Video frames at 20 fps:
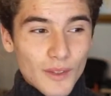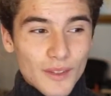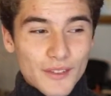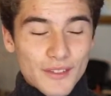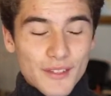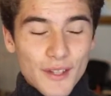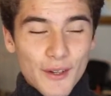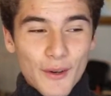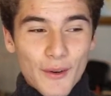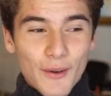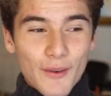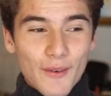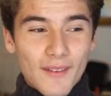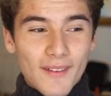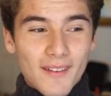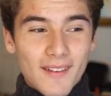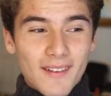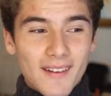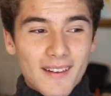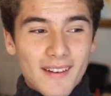
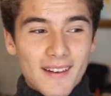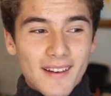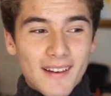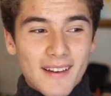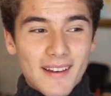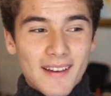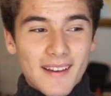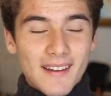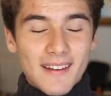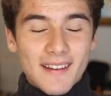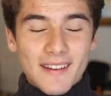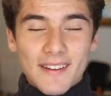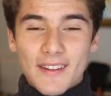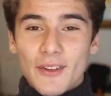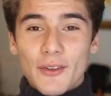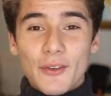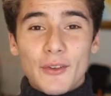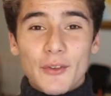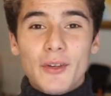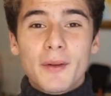So,
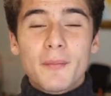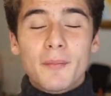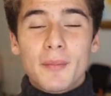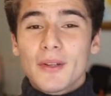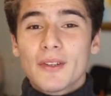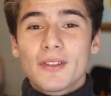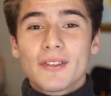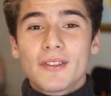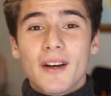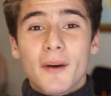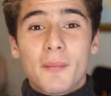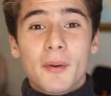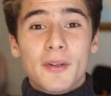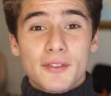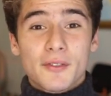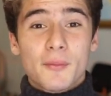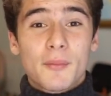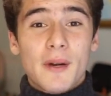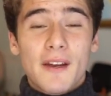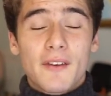you know, you can build a
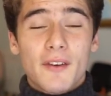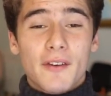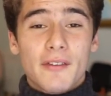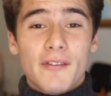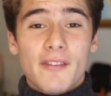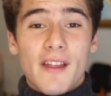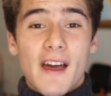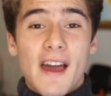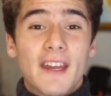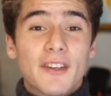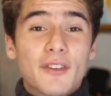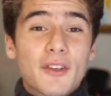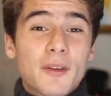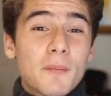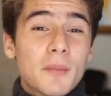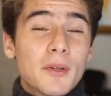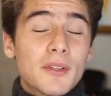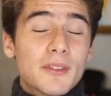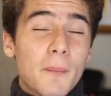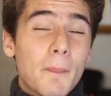personal brand off of that, and you
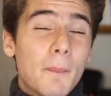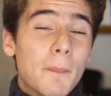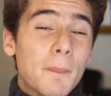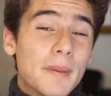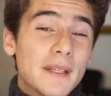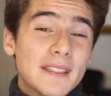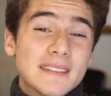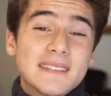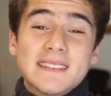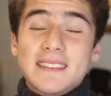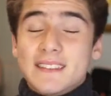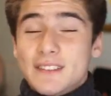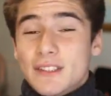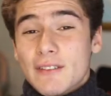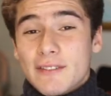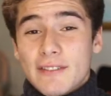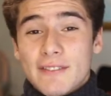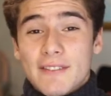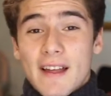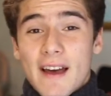can build a business
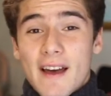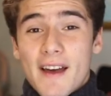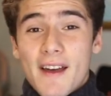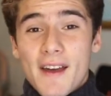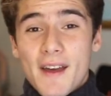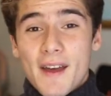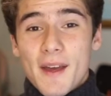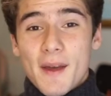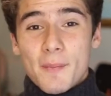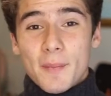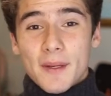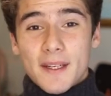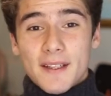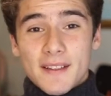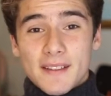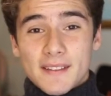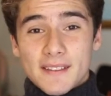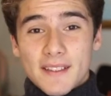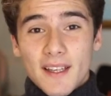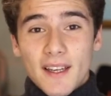off of that.
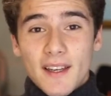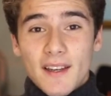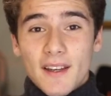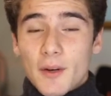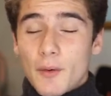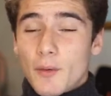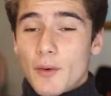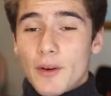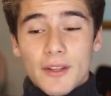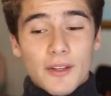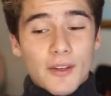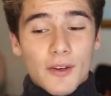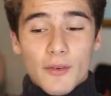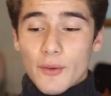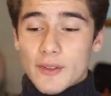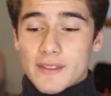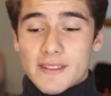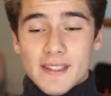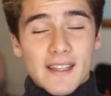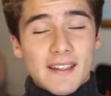Because, you know,
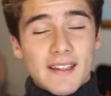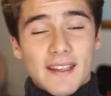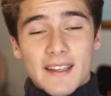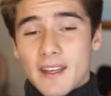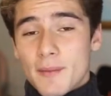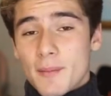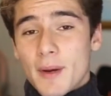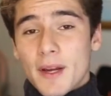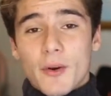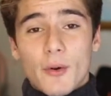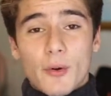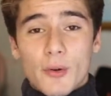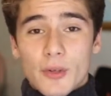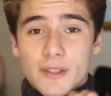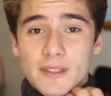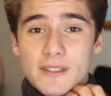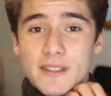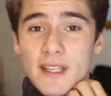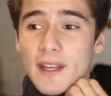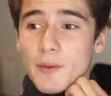once again, like in my
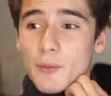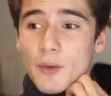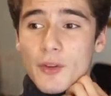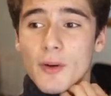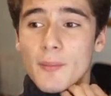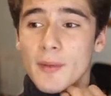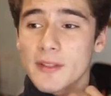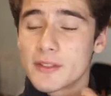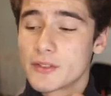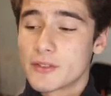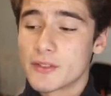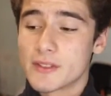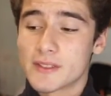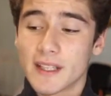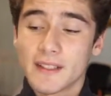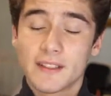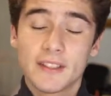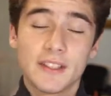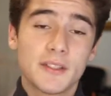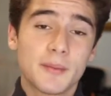course and with all my students,
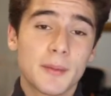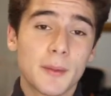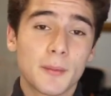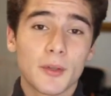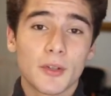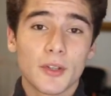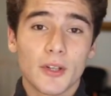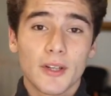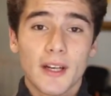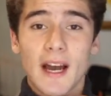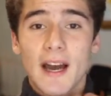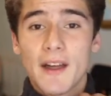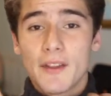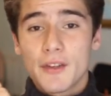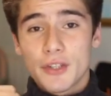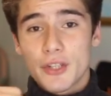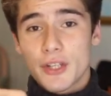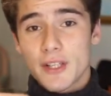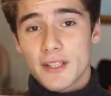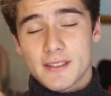I teach people, look,
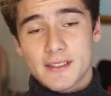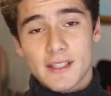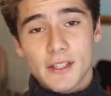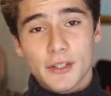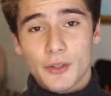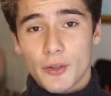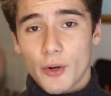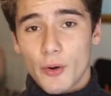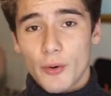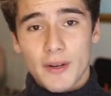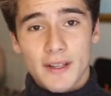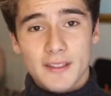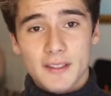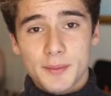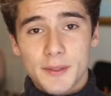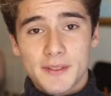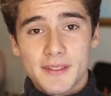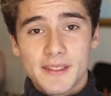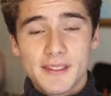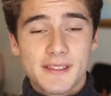either you're gonna sell your own
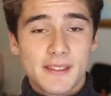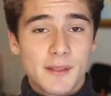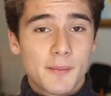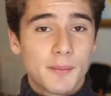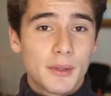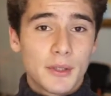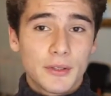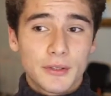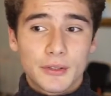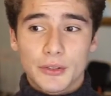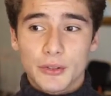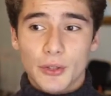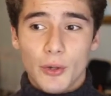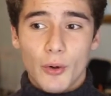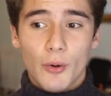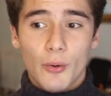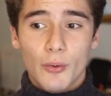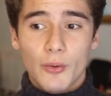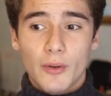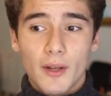expertise and build your
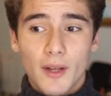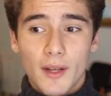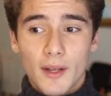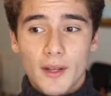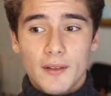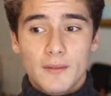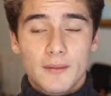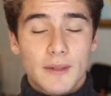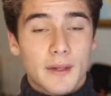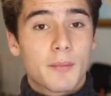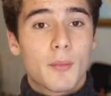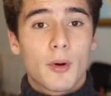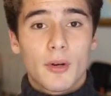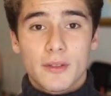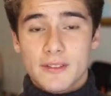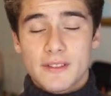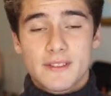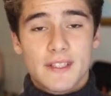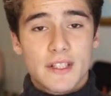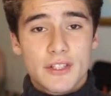own like
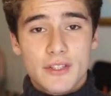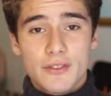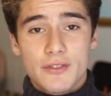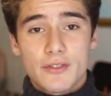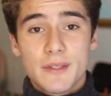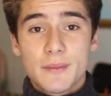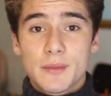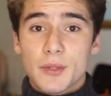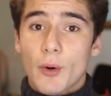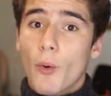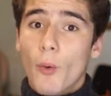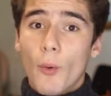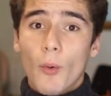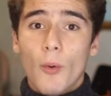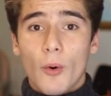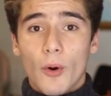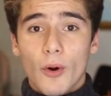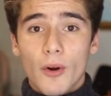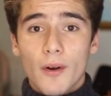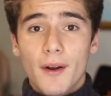monetization streams,
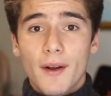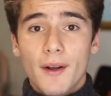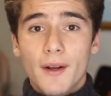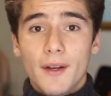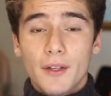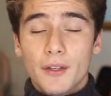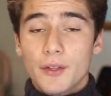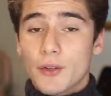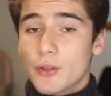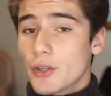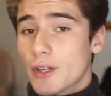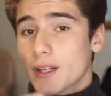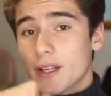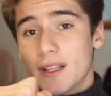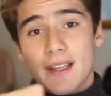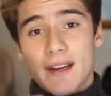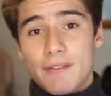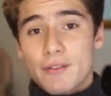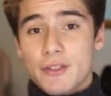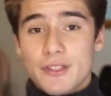or, you know, you're gonna
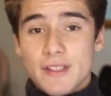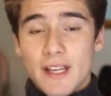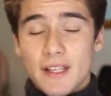leverage